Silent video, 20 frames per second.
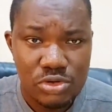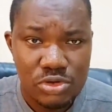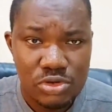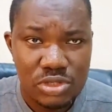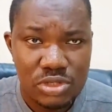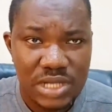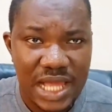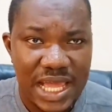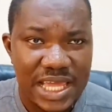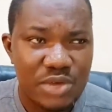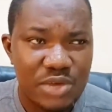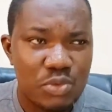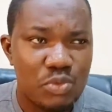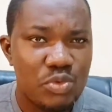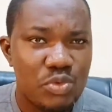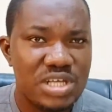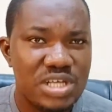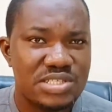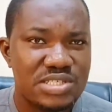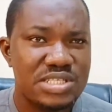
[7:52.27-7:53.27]
Like
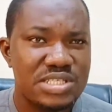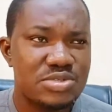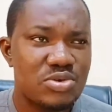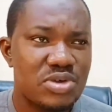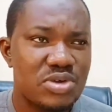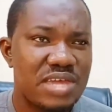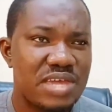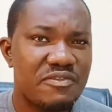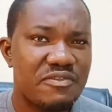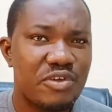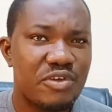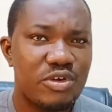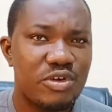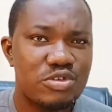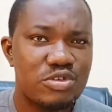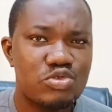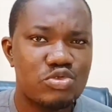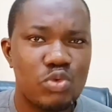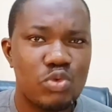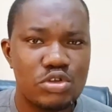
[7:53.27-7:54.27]
it's okay for us
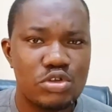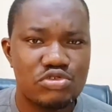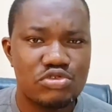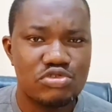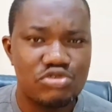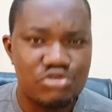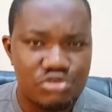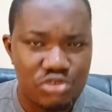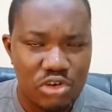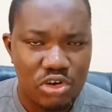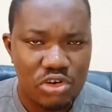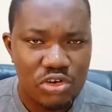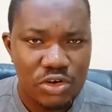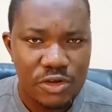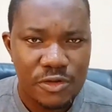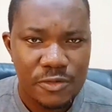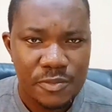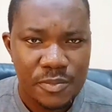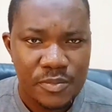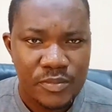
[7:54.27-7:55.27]
to want to draw,
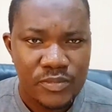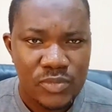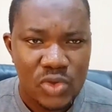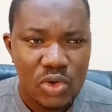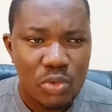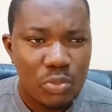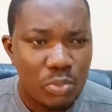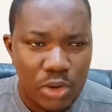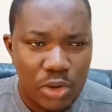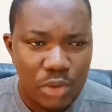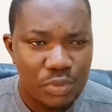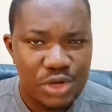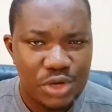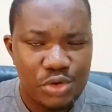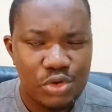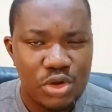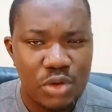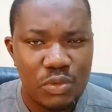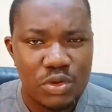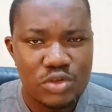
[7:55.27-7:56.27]
but we do
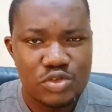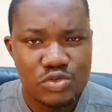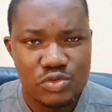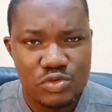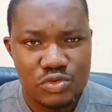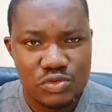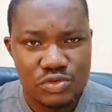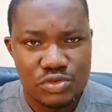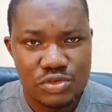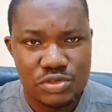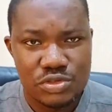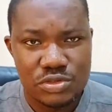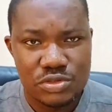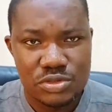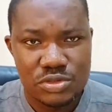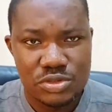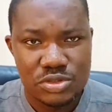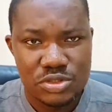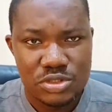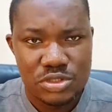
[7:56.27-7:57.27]
not want to lose.
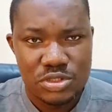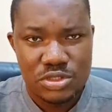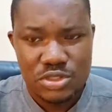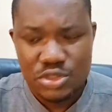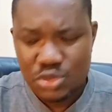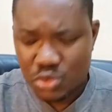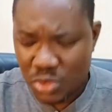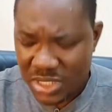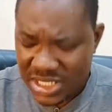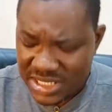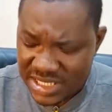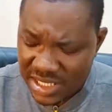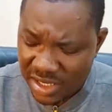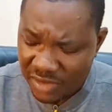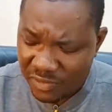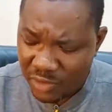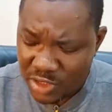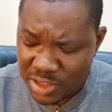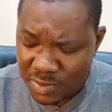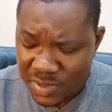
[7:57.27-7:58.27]
So instead of
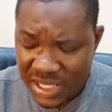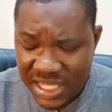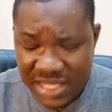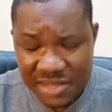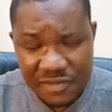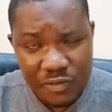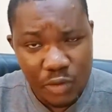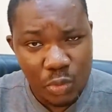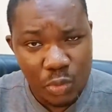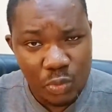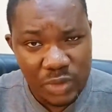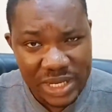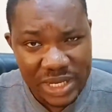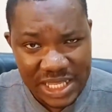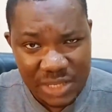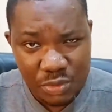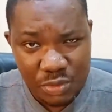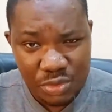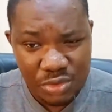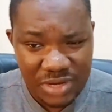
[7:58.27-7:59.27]
us playing for
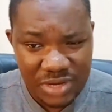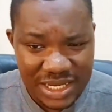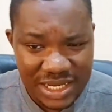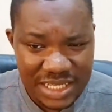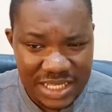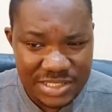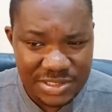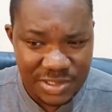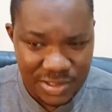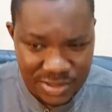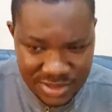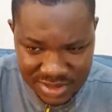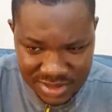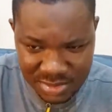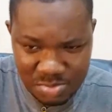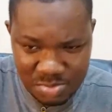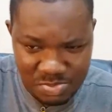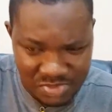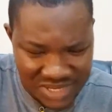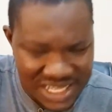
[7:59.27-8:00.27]
winning, we rather just
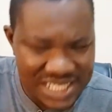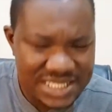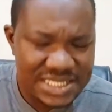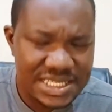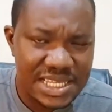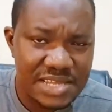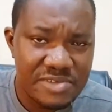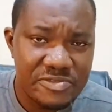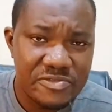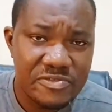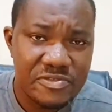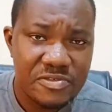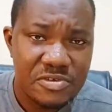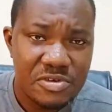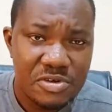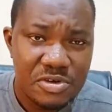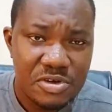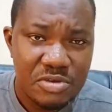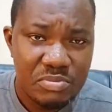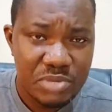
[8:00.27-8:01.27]
play safe
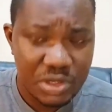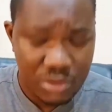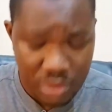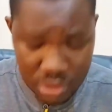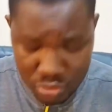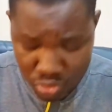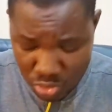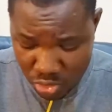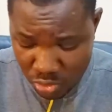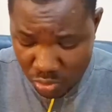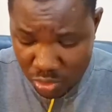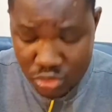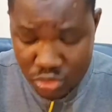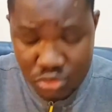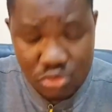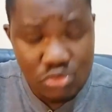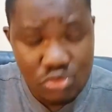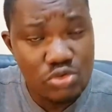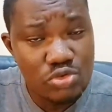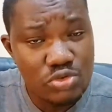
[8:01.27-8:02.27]
because we don't want to
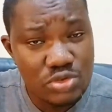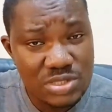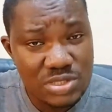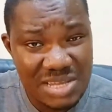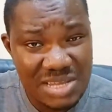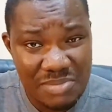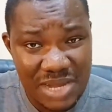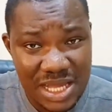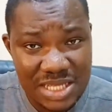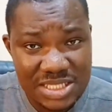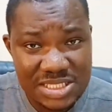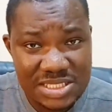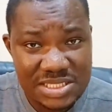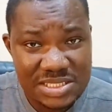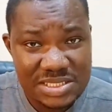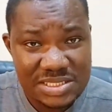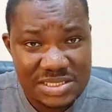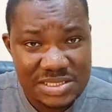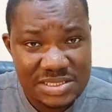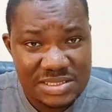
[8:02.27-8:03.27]
lose a match
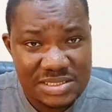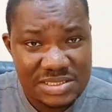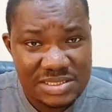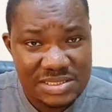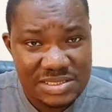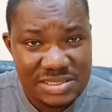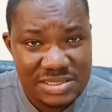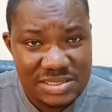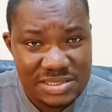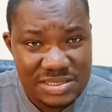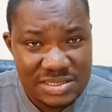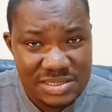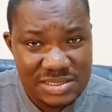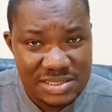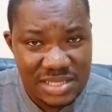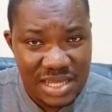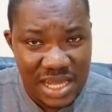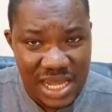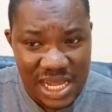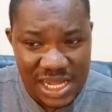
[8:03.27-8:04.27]

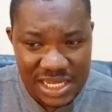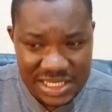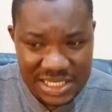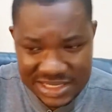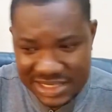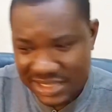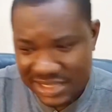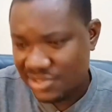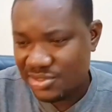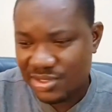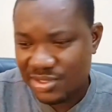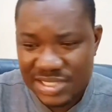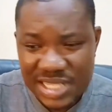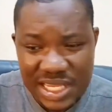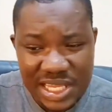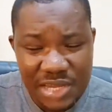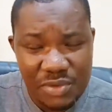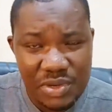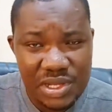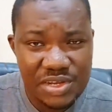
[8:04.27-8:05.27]
and just take
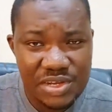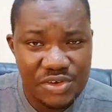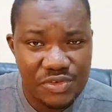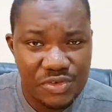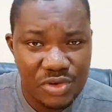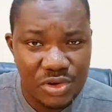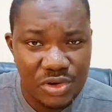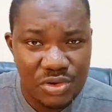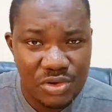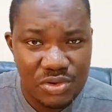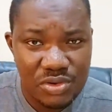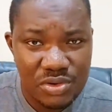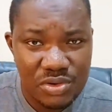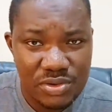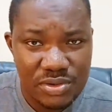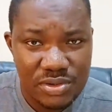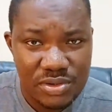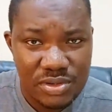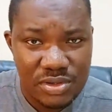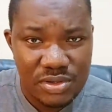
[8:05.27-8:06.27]
away the draw.
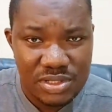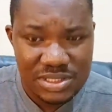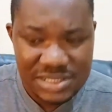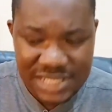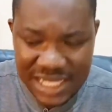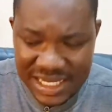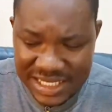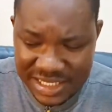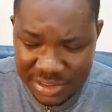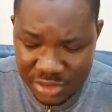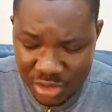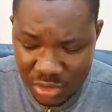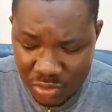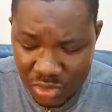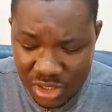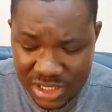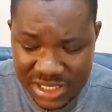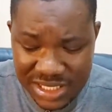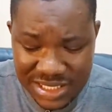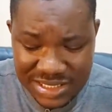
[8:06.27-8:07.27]
That did not
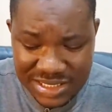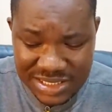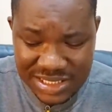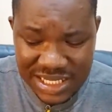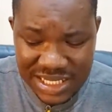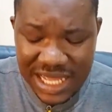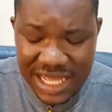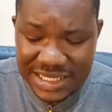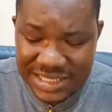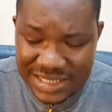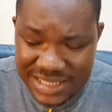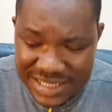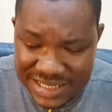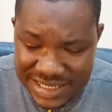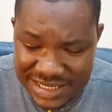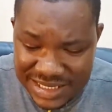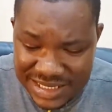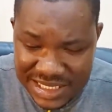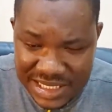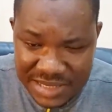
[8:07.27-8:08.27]
work yesterday. And these
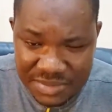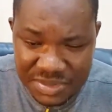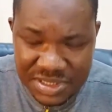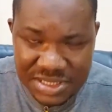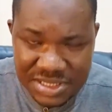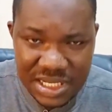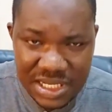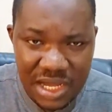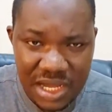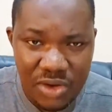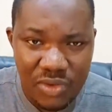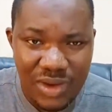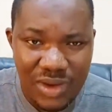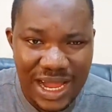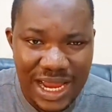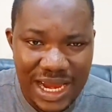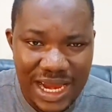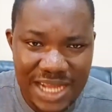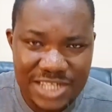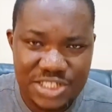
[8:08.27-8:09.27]
teams now are
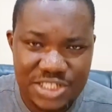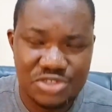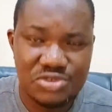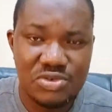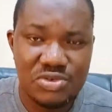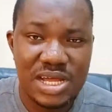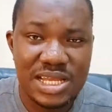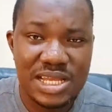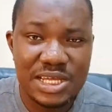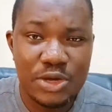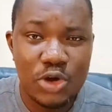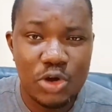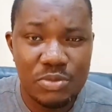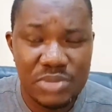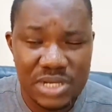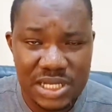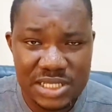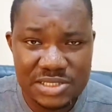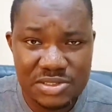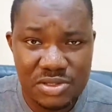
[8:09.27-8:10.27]
actually
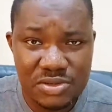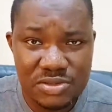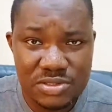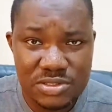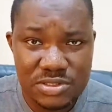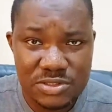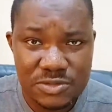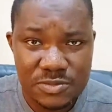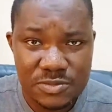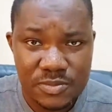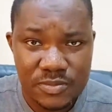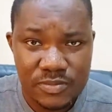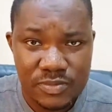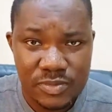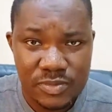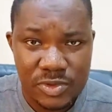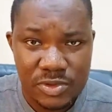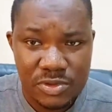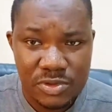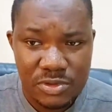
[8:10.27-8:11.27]
coming at us.
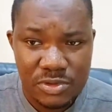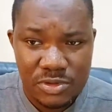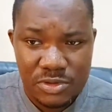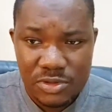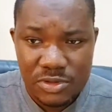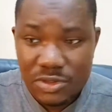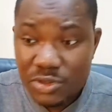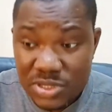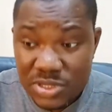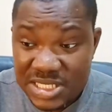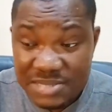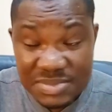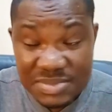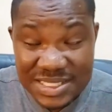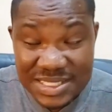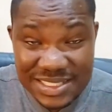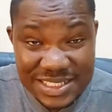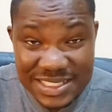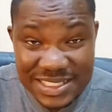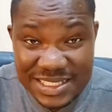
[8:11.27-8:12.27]
No team is
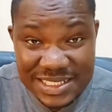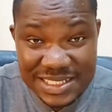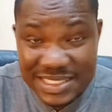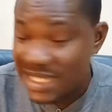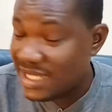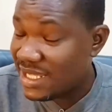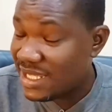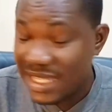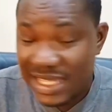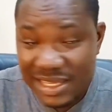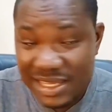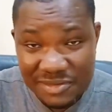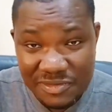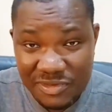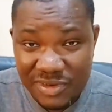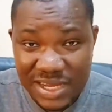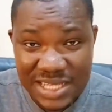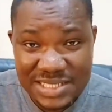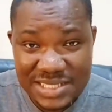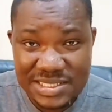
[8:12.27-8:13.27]
sitting again
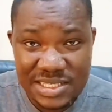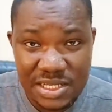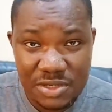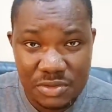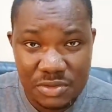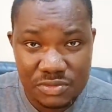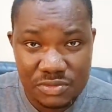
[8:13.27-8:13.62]
for us now.